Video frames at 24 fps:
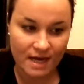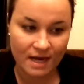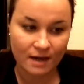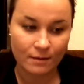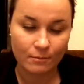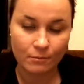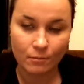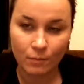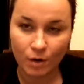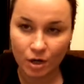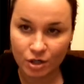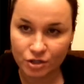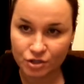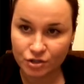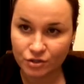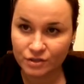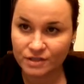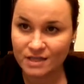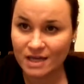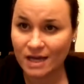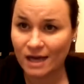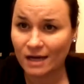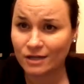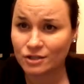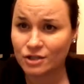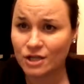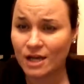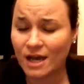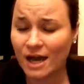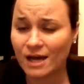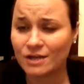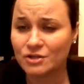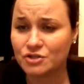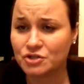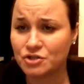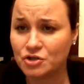And at Marshall's, they actually
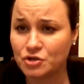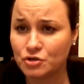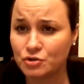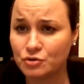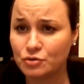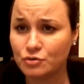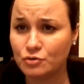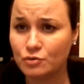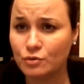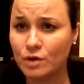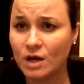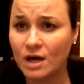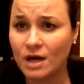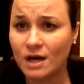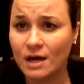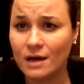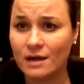had 2,